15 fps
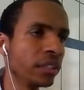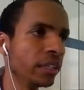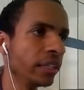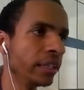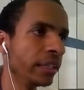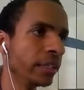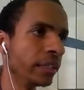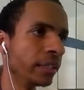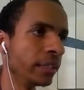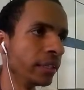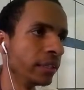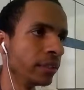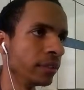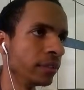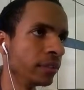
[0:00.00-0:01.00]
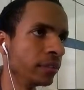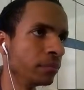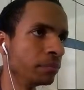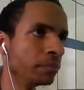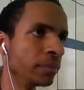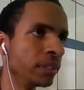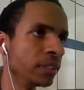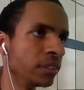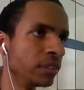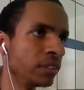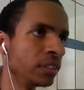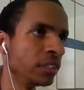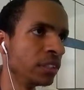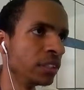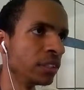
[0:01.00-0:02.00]
and put a
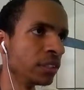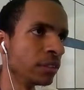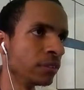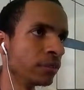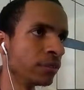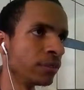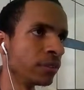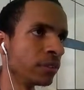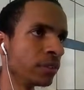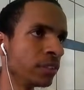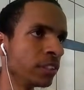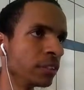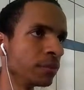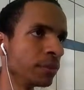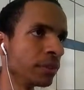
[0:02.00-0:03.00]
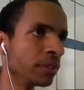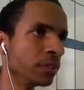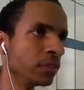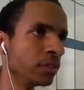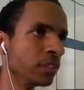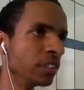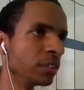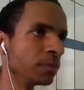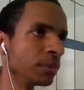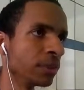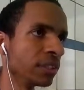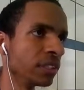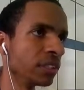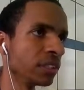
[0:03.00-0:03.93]
transition from this point to this point.